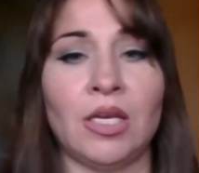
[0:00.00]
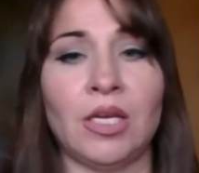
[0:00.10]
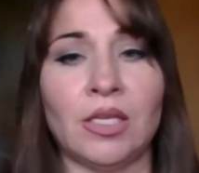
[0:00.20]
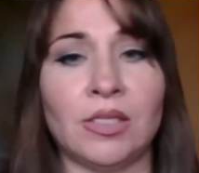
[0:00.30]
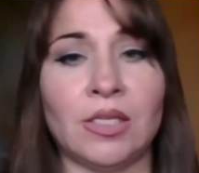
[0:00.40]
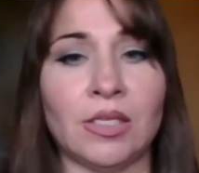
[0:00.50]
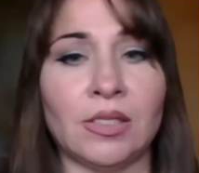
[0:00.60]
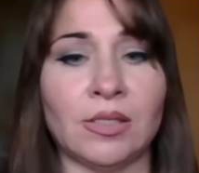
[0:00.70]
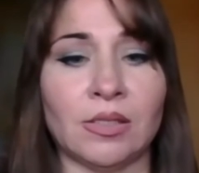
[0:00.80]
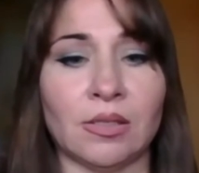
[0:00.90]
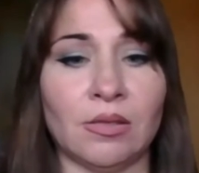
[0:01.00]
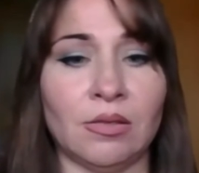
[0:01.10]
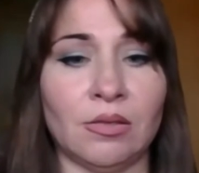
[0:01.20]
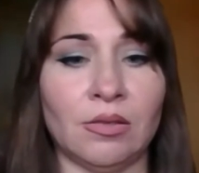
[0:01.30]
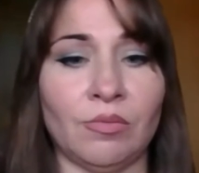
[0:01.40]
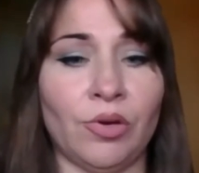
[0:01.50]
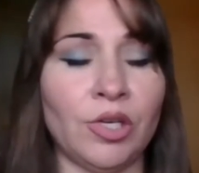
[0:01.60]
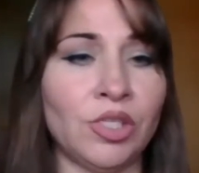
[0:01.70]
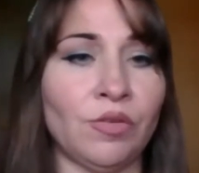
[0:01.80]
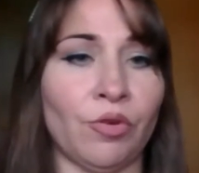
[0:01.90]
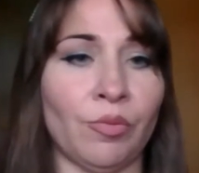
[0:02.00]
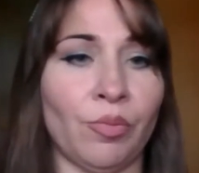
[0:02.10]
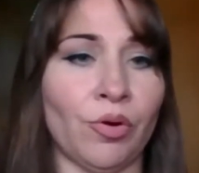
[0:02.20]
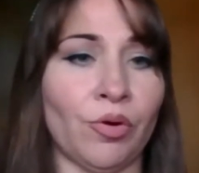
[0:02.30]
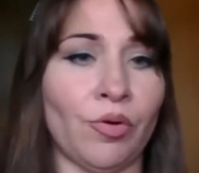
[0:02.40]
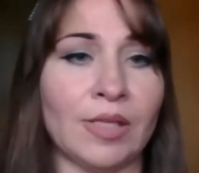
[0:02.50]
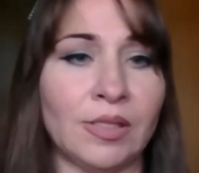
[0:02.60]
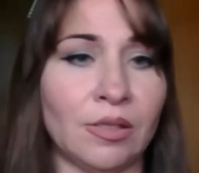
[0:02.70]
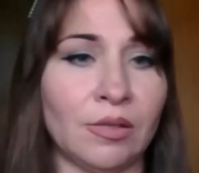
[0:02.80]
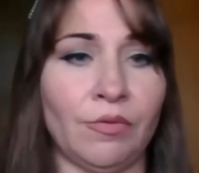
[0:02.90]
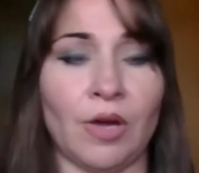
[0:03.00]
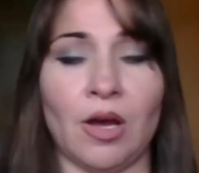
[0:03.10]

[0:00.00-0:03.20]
this push for progressive,